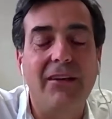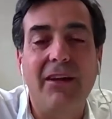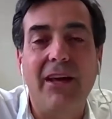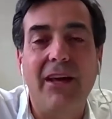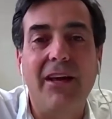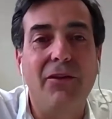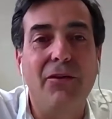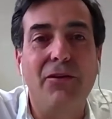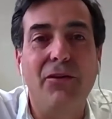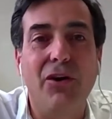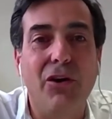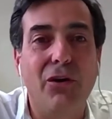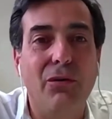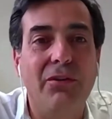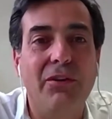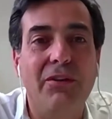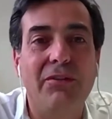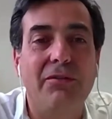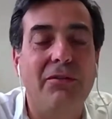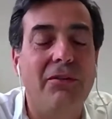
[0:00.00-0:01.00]
don't know
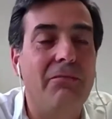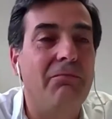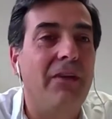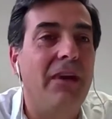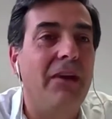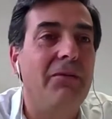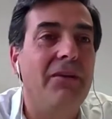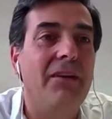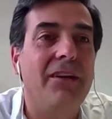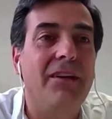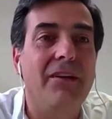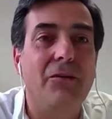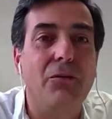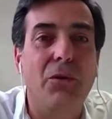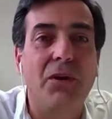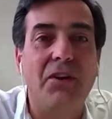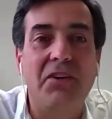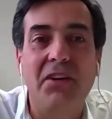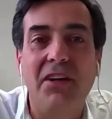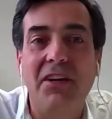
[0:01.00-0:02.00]
if maybe in
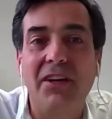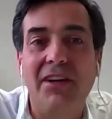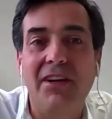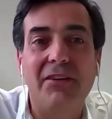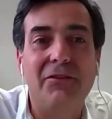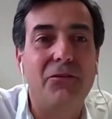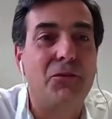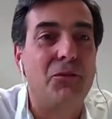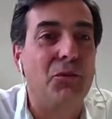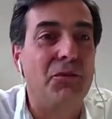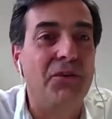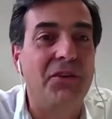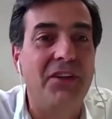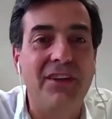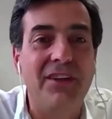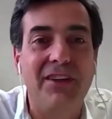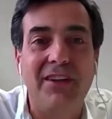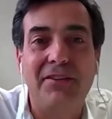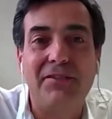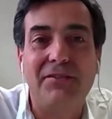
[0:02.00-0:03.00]
1 year, 2
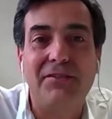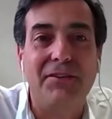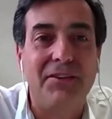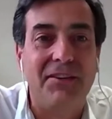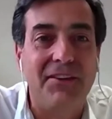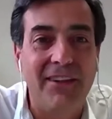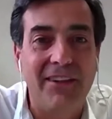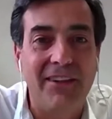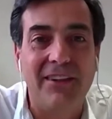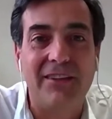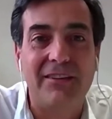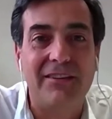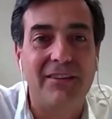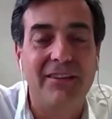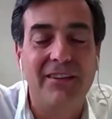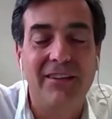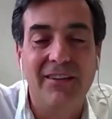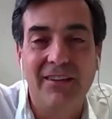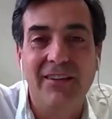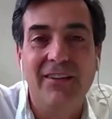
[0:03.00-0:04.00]
years, 3 years,
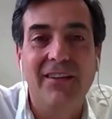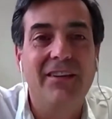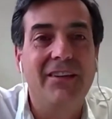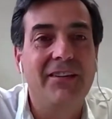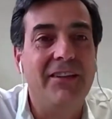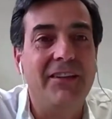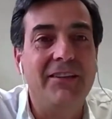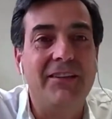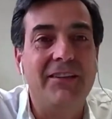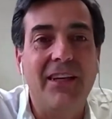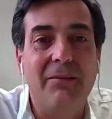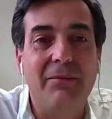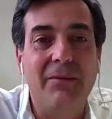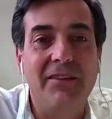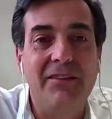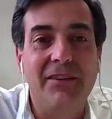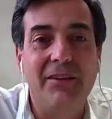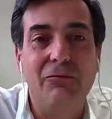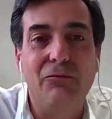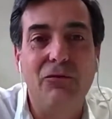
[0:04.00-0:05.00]
the
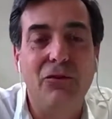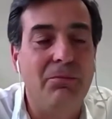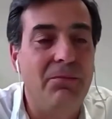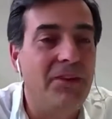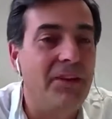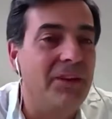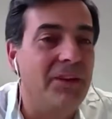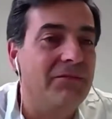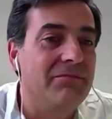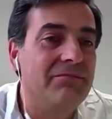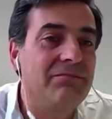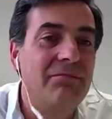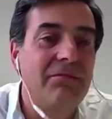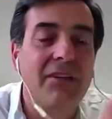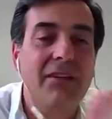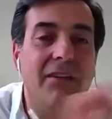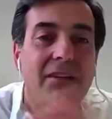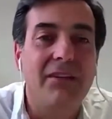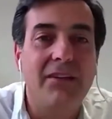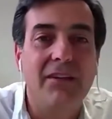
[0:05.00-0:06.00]
telemedicine would be
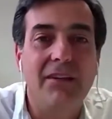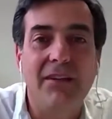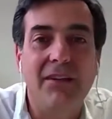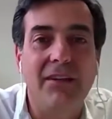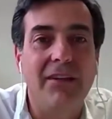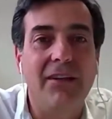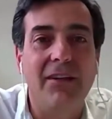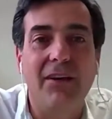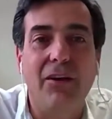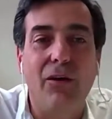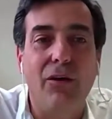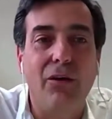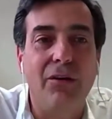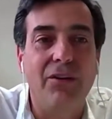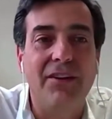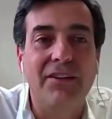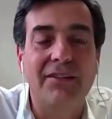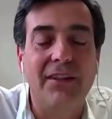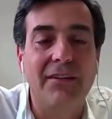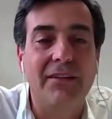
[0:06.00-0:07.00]
in all
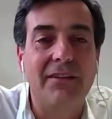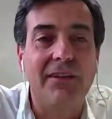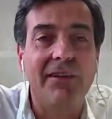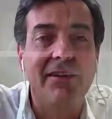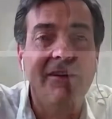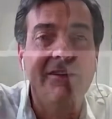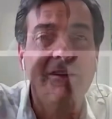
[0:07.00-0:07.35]
the centers,